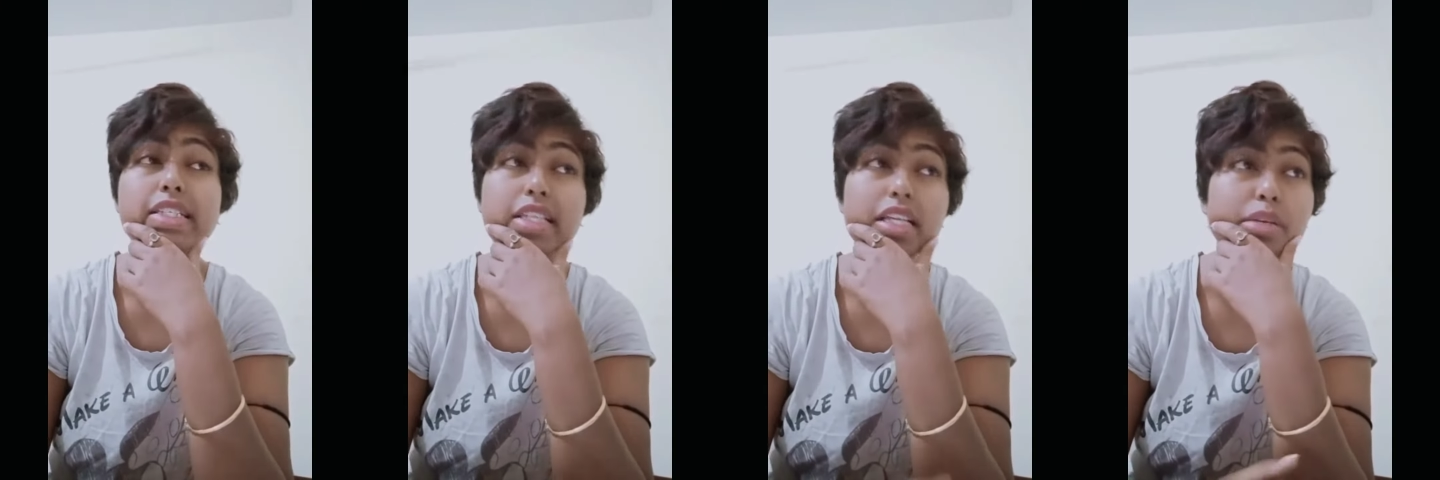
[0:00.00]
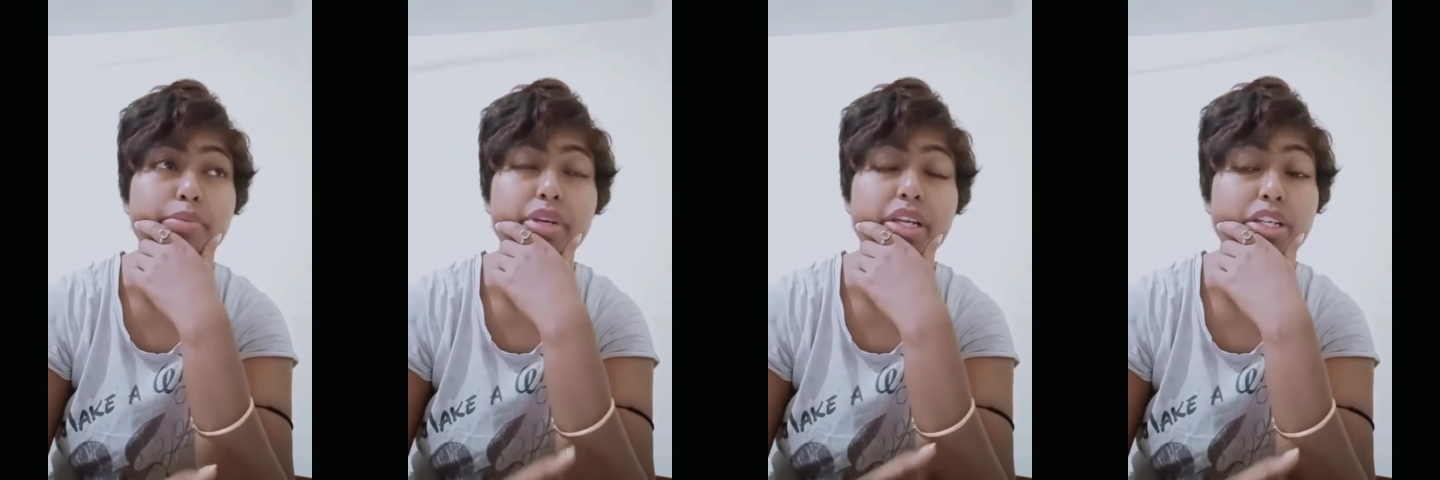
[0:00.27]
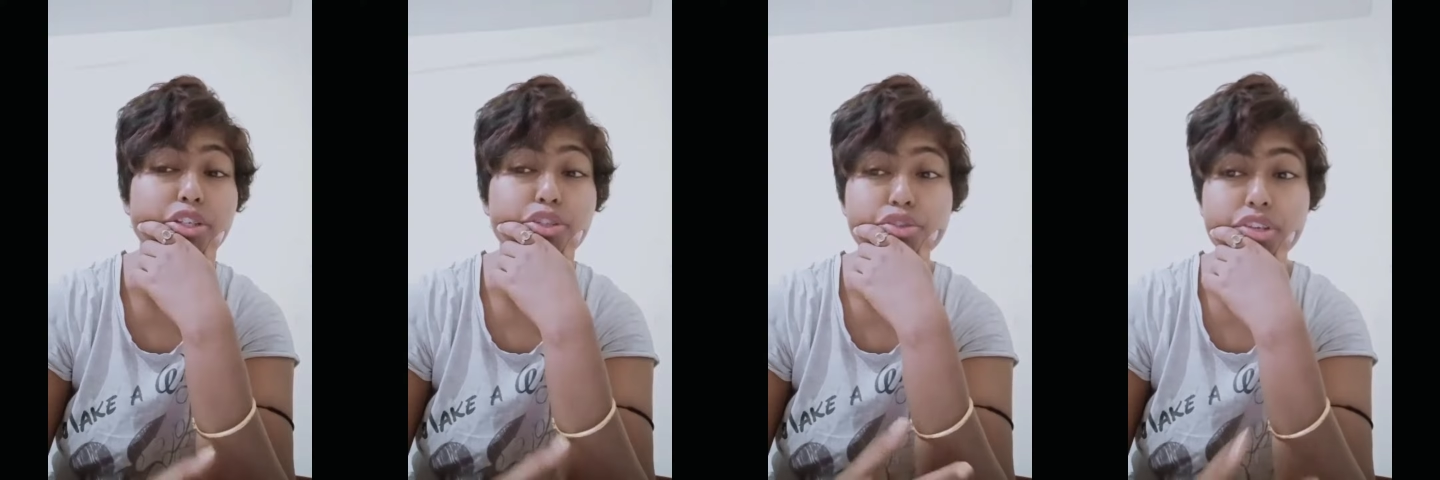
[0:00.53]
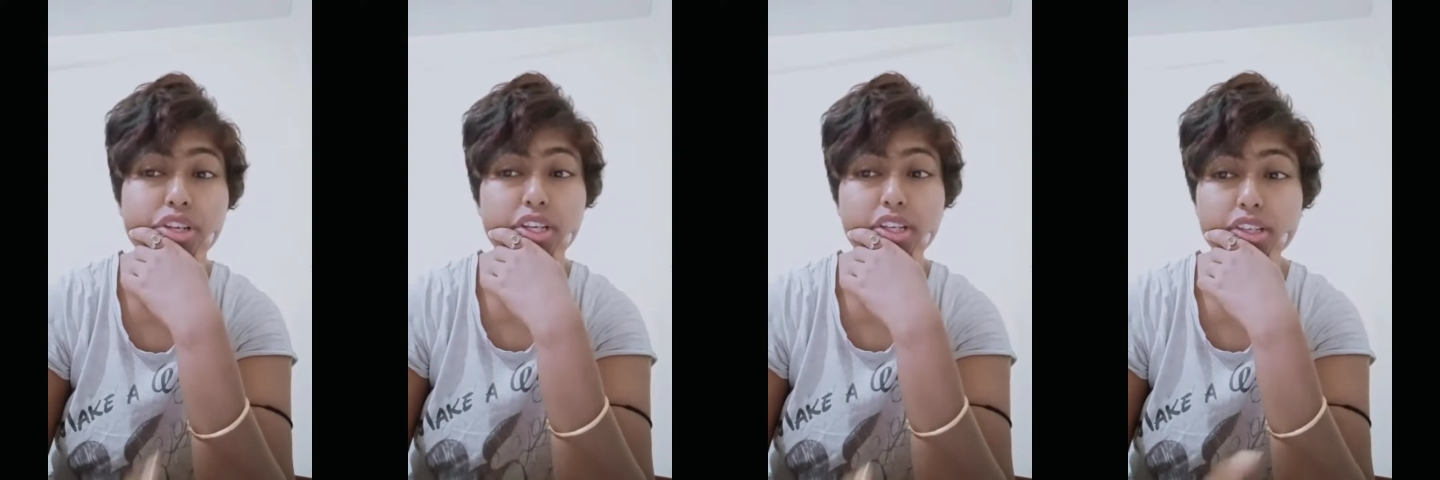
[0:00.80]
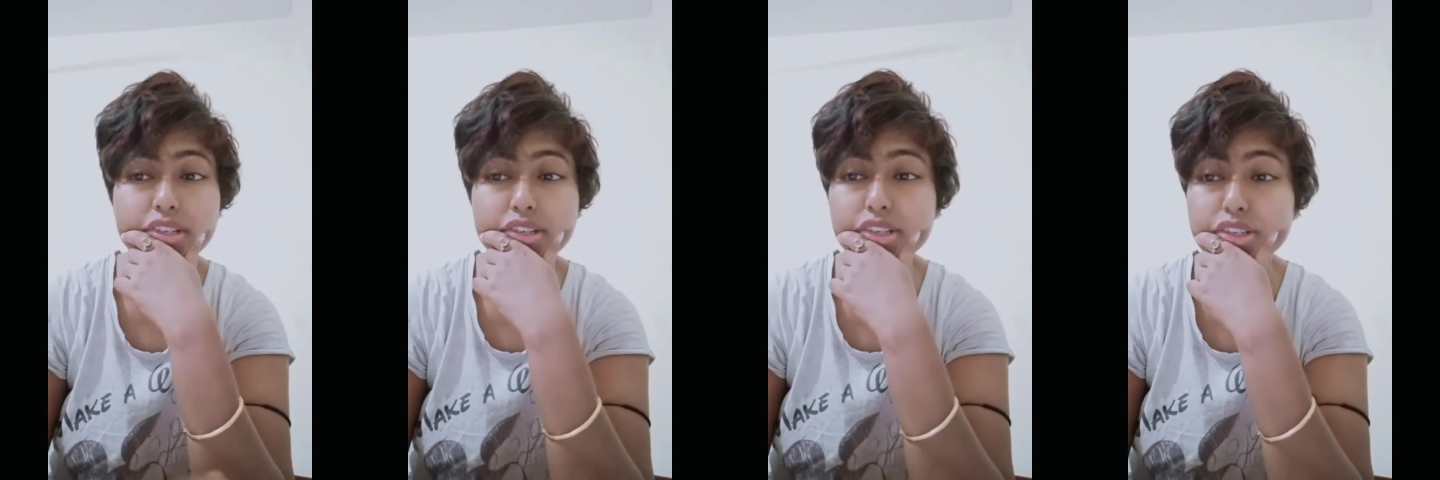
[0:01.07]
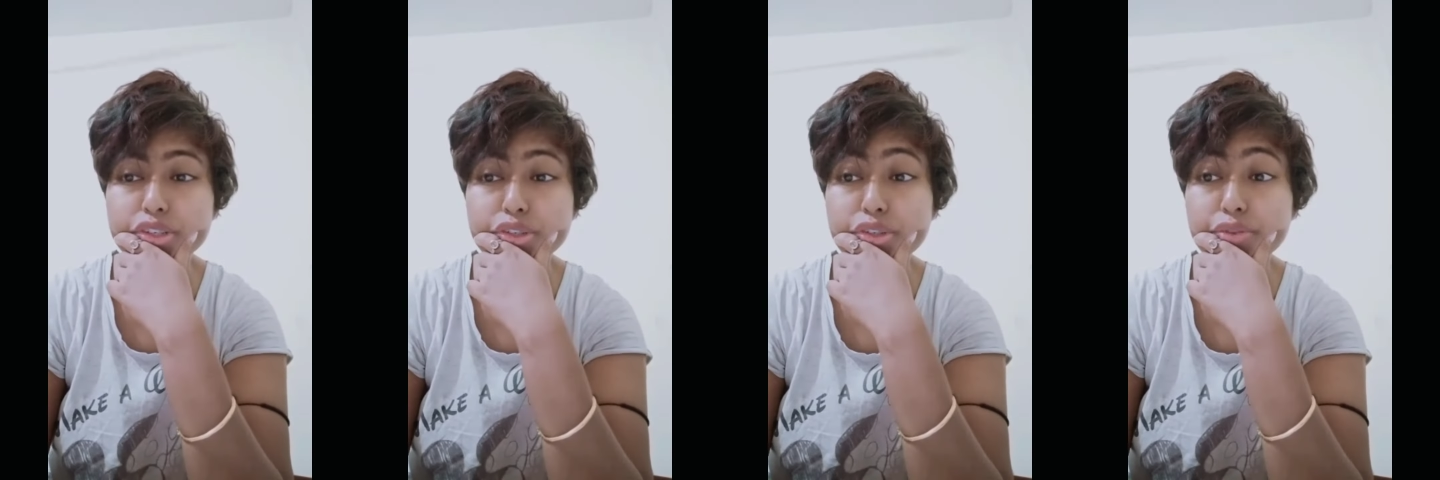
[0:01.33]
Celebrate today
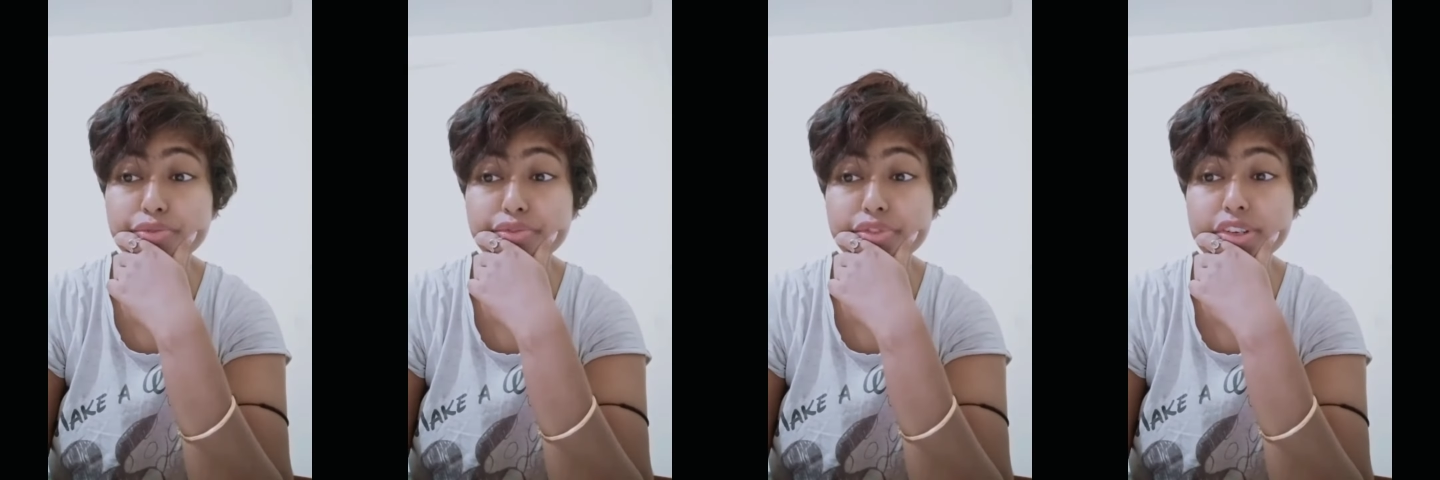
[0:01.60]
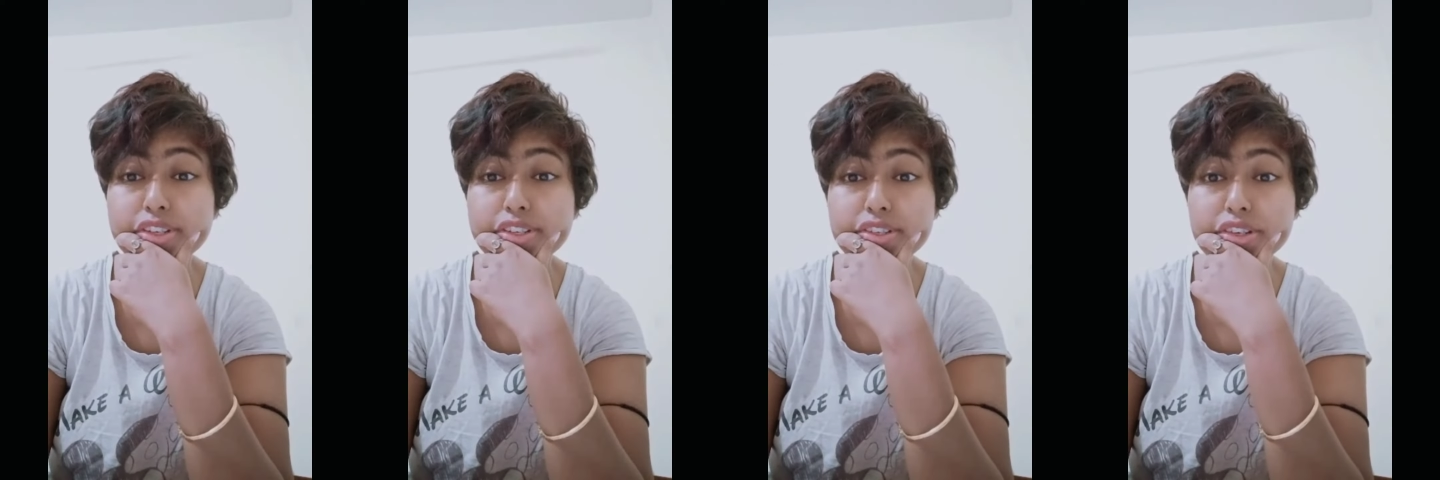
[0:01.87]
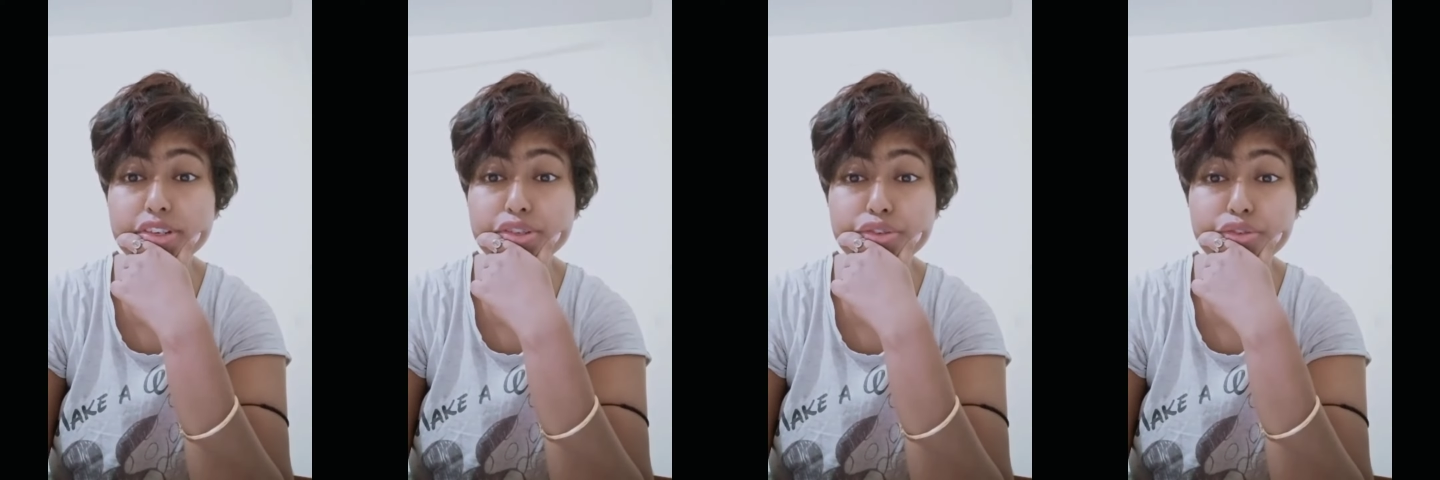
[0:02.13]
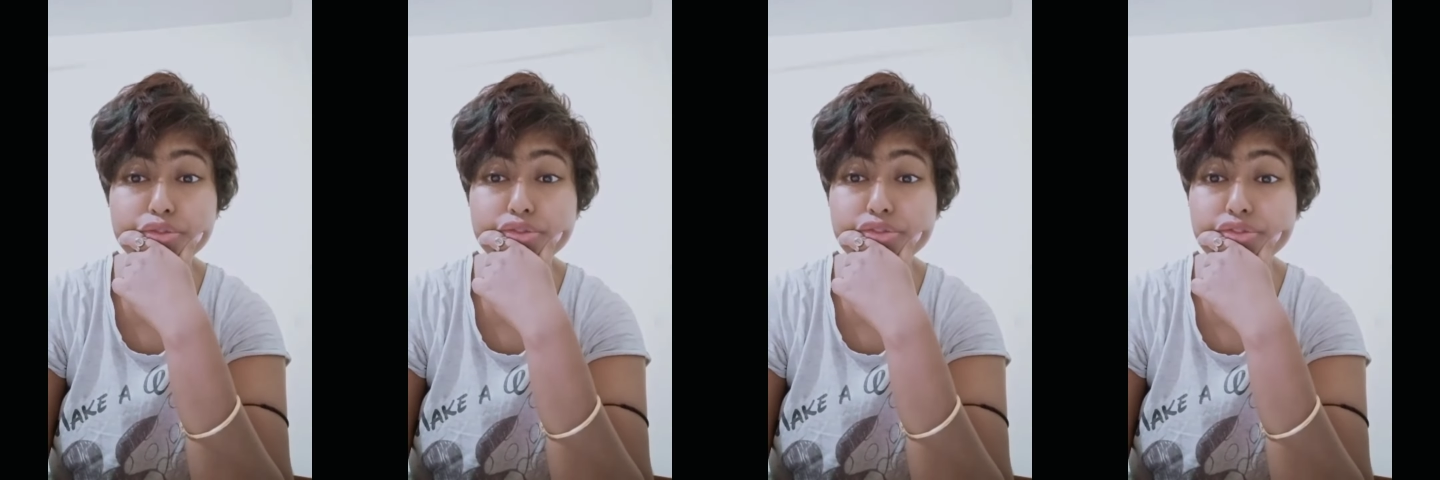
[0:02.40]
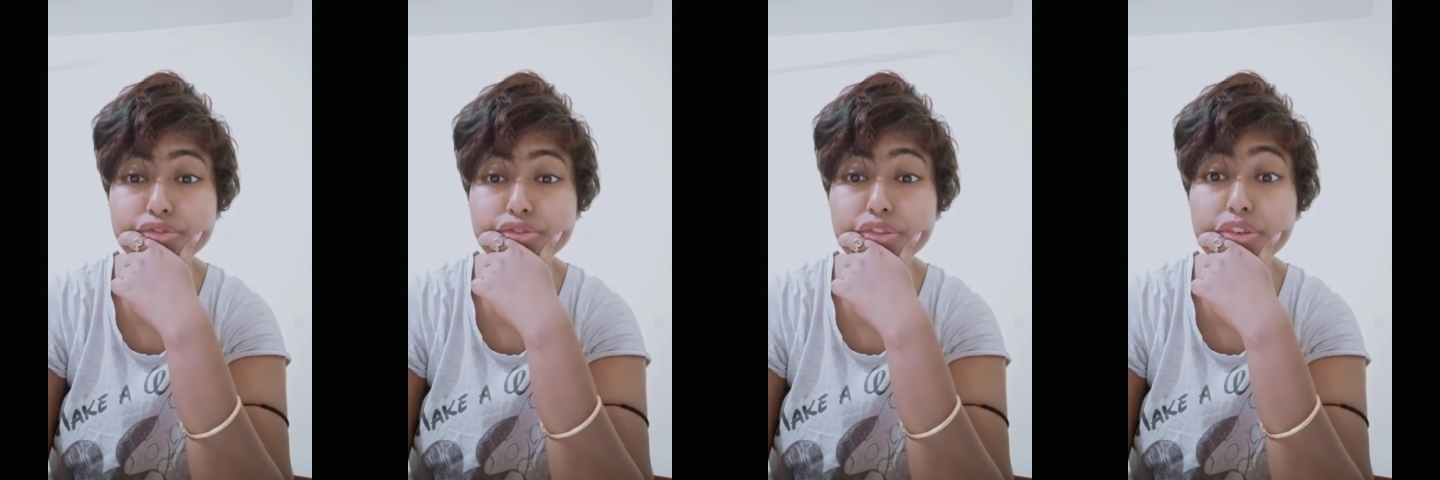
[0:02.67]
to the fullest and don't